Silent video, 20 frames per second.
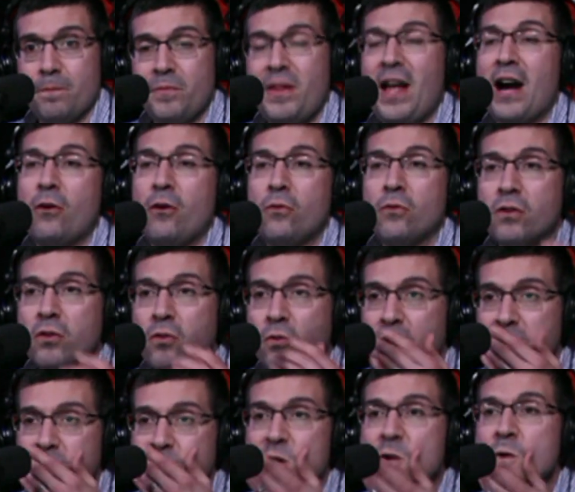Now,
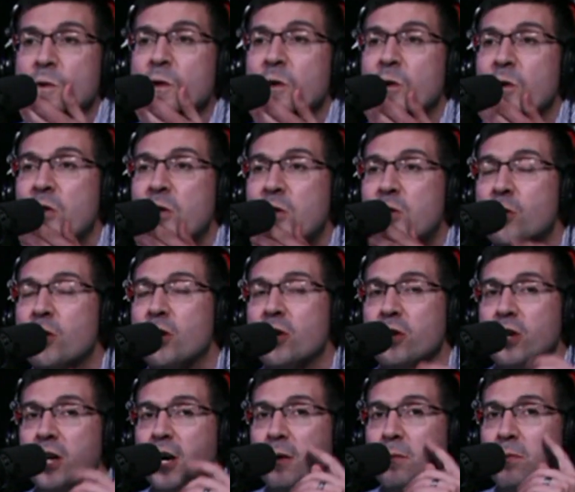Chris, you alluded to it
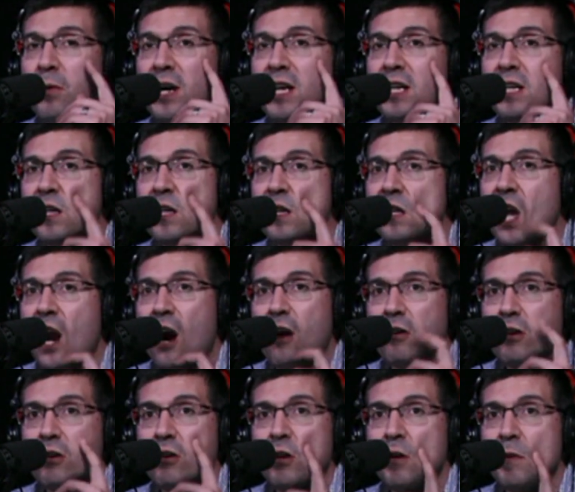earlier, but the
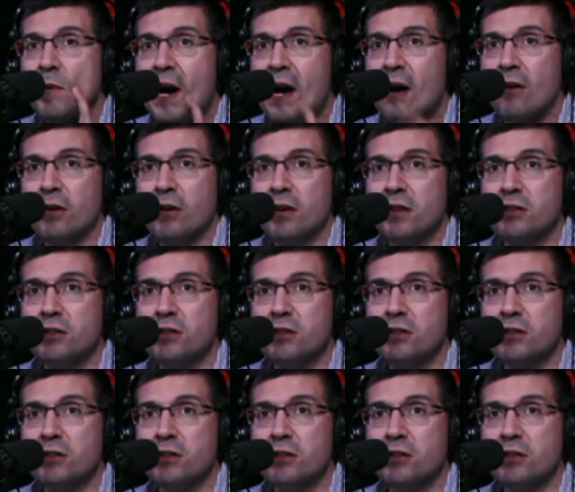article about